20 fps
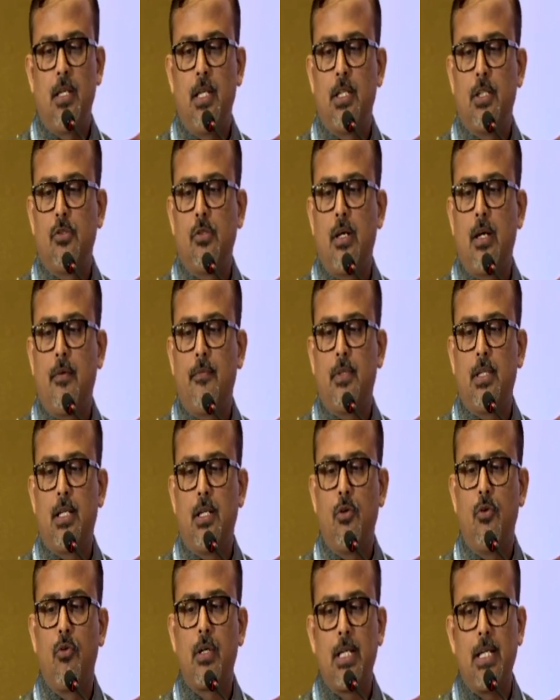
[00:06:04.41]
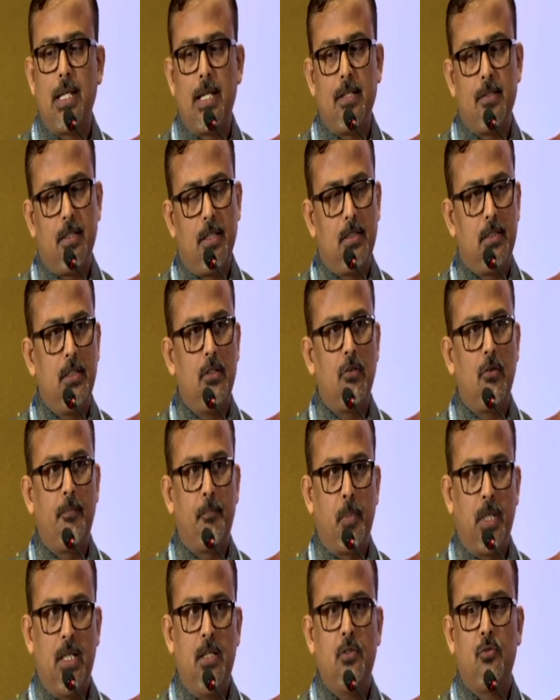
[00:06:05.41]
You have the localization of
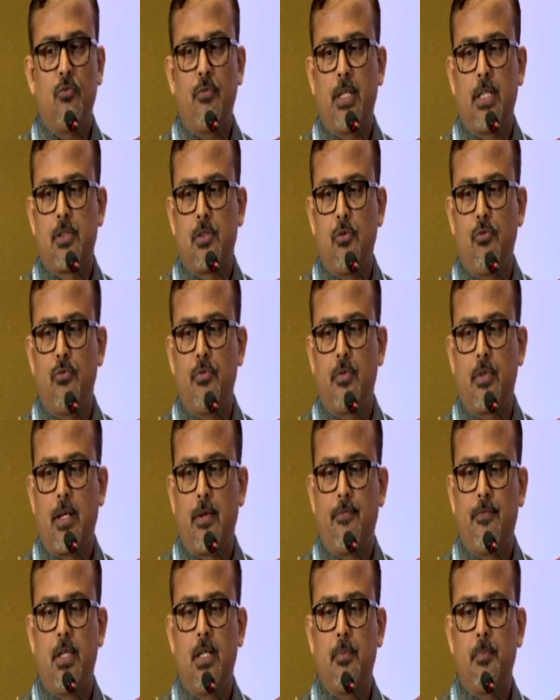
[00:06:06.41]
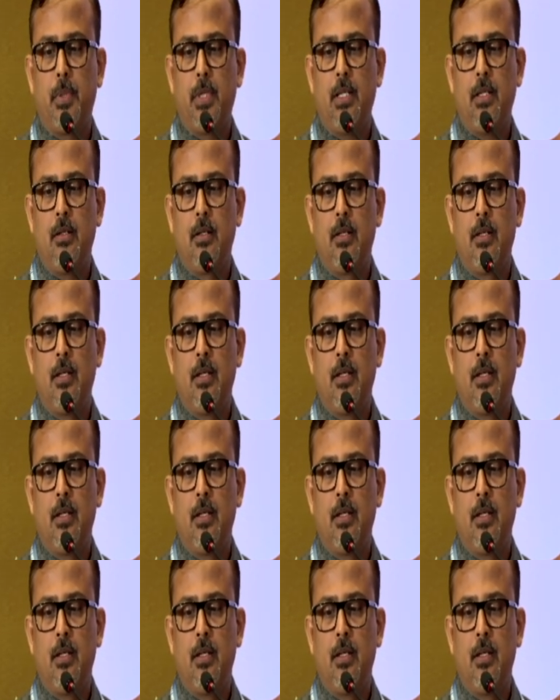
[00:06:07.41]
pain to exclude referred pain.